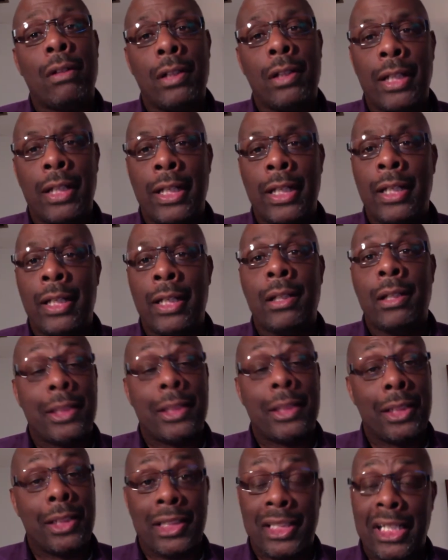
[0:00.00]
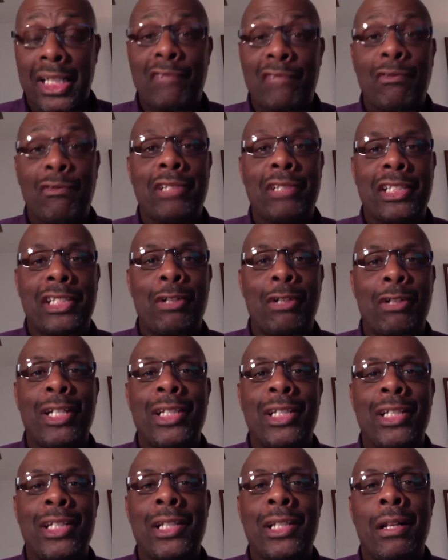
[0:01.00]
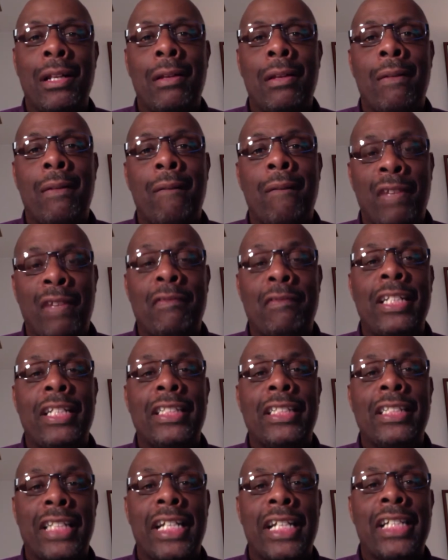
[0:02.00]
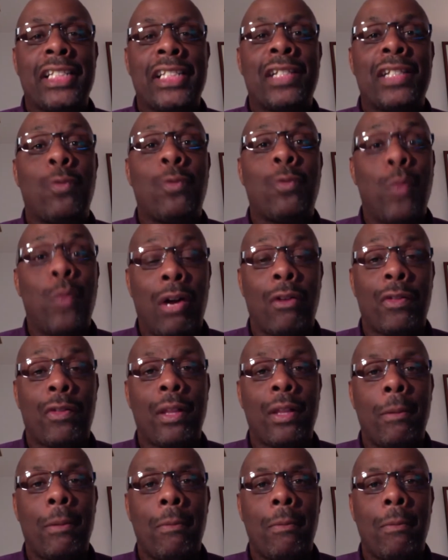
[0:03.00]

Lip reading: the successful series 50 Shades of Wealth.